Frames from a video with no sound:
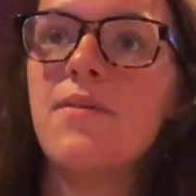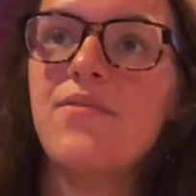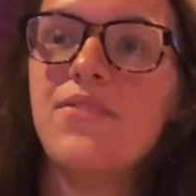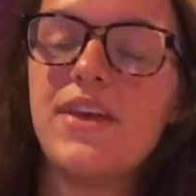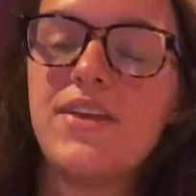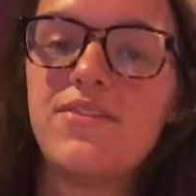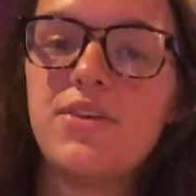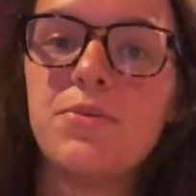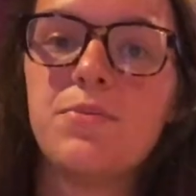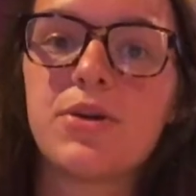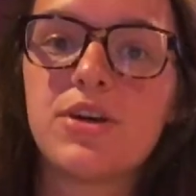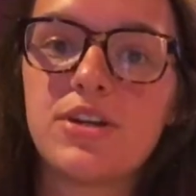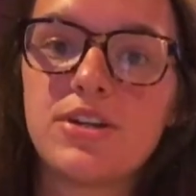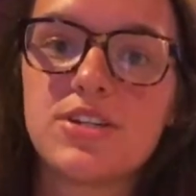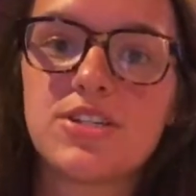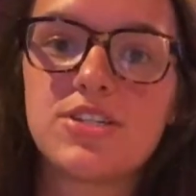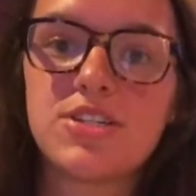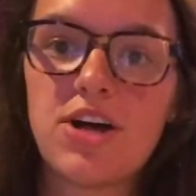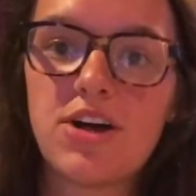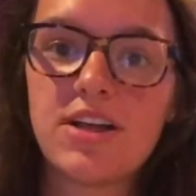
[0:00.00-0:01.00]
if you put
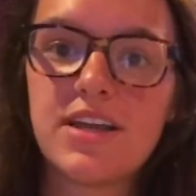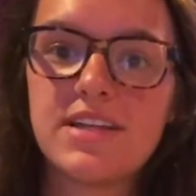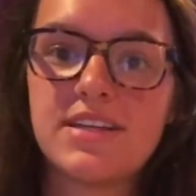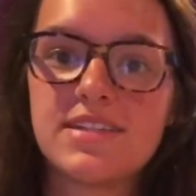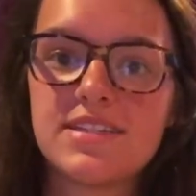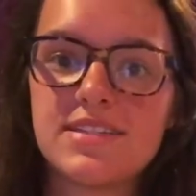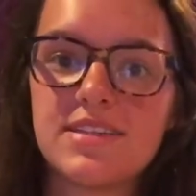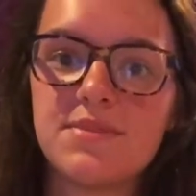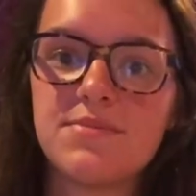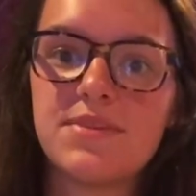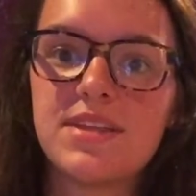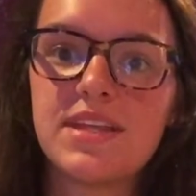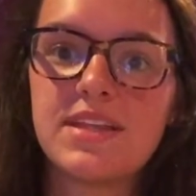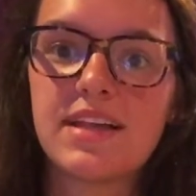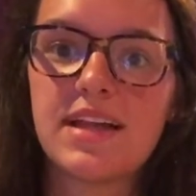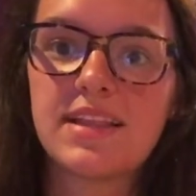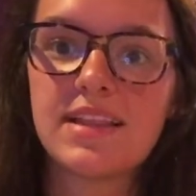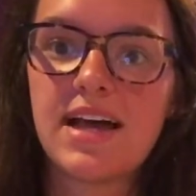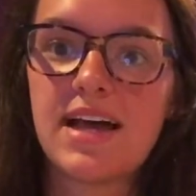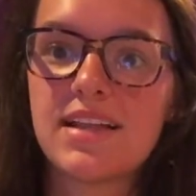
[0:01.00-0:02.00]
your stock into something
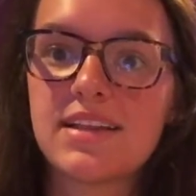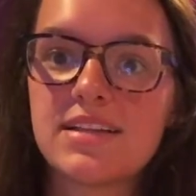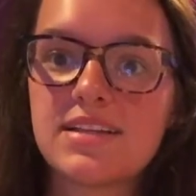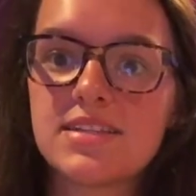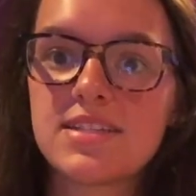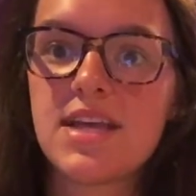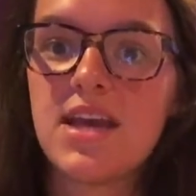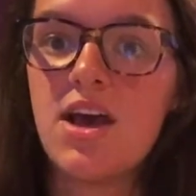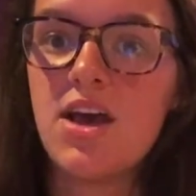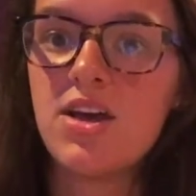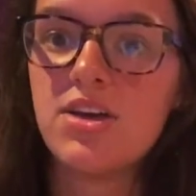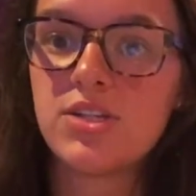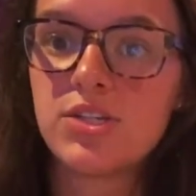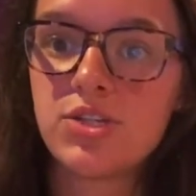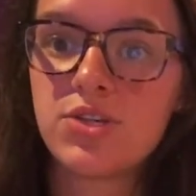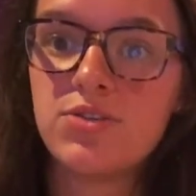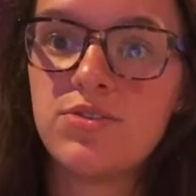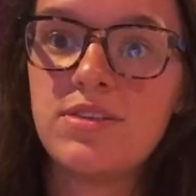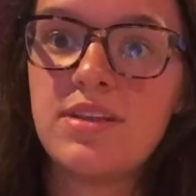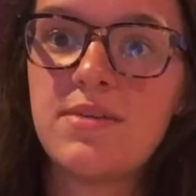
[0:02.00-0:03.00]
like that that's
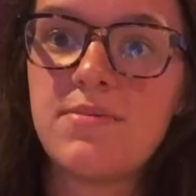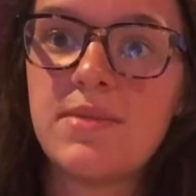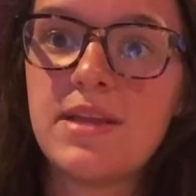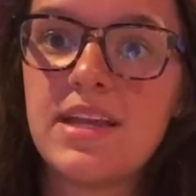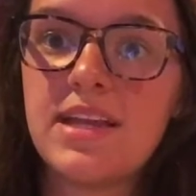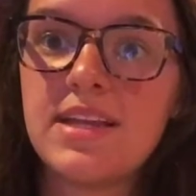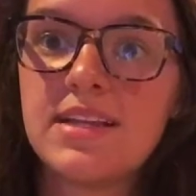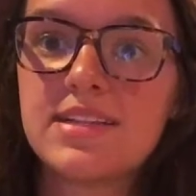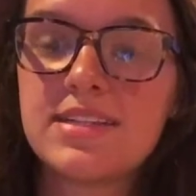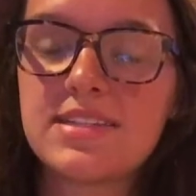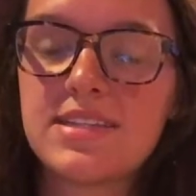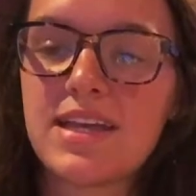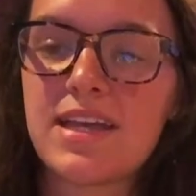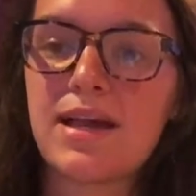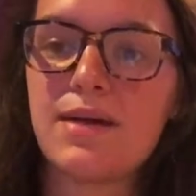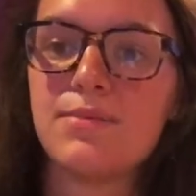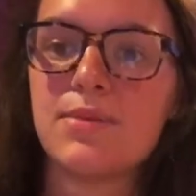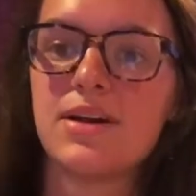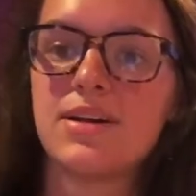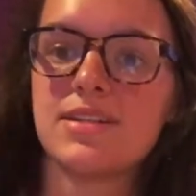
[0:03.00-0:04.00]
truly meaningless, like,
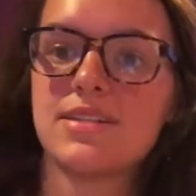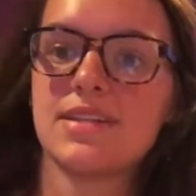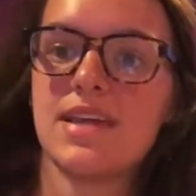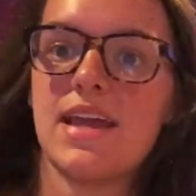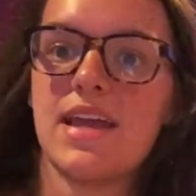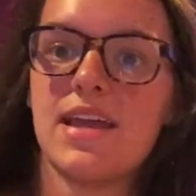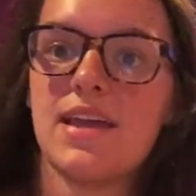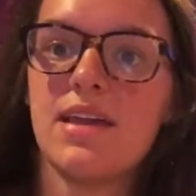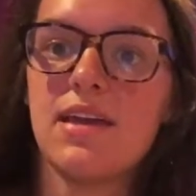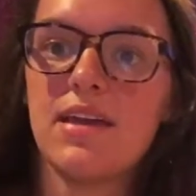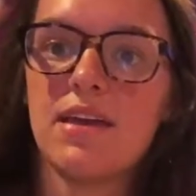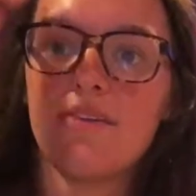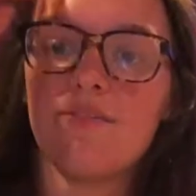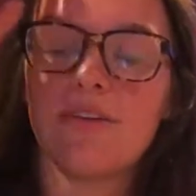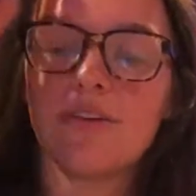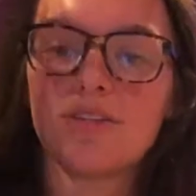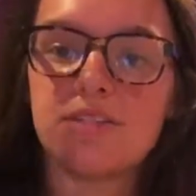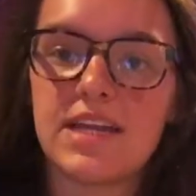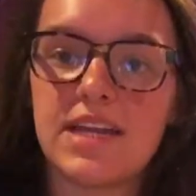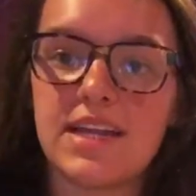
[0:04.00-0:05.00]
I'm not saying if
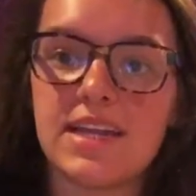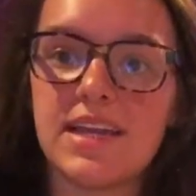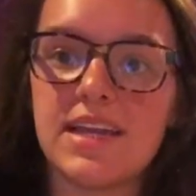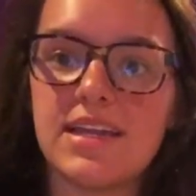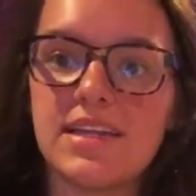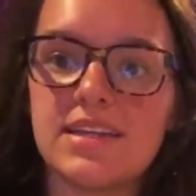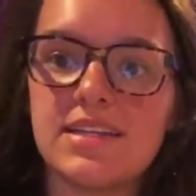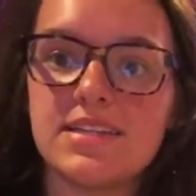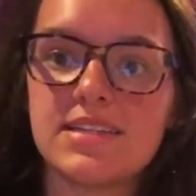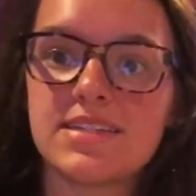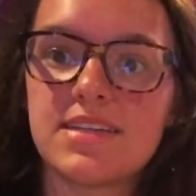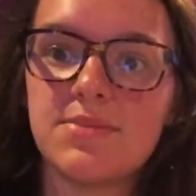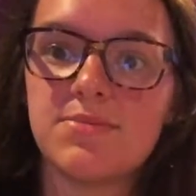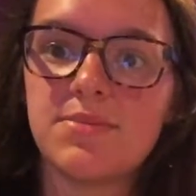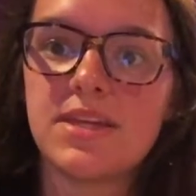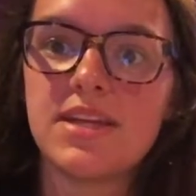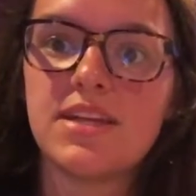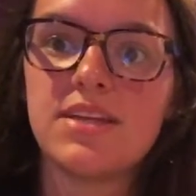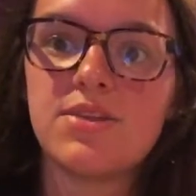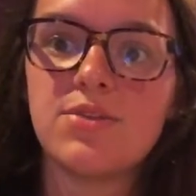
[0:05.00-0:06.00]
you're dedicated to
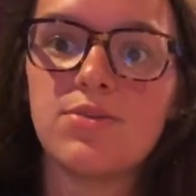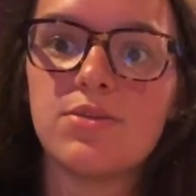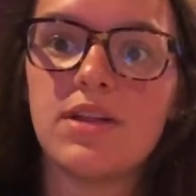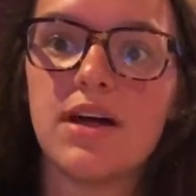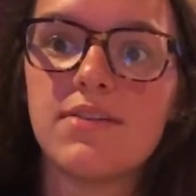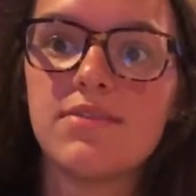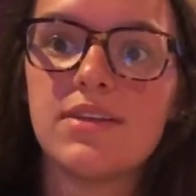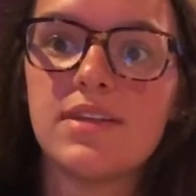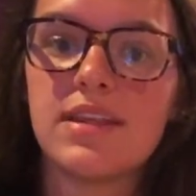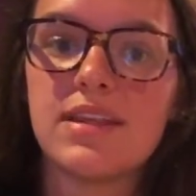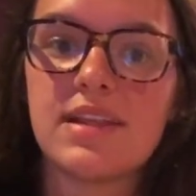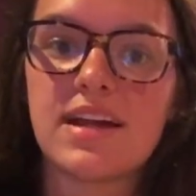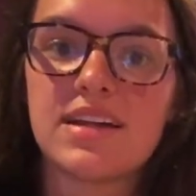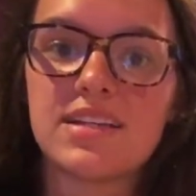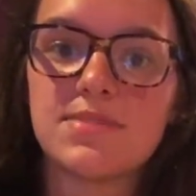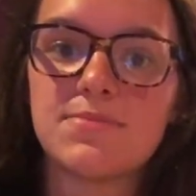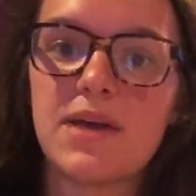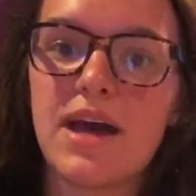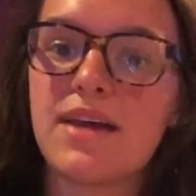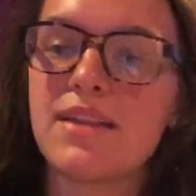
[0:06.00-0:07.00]
something and you love it
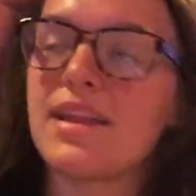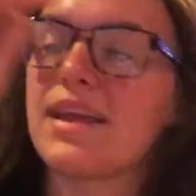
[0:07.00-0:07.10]
that's bad.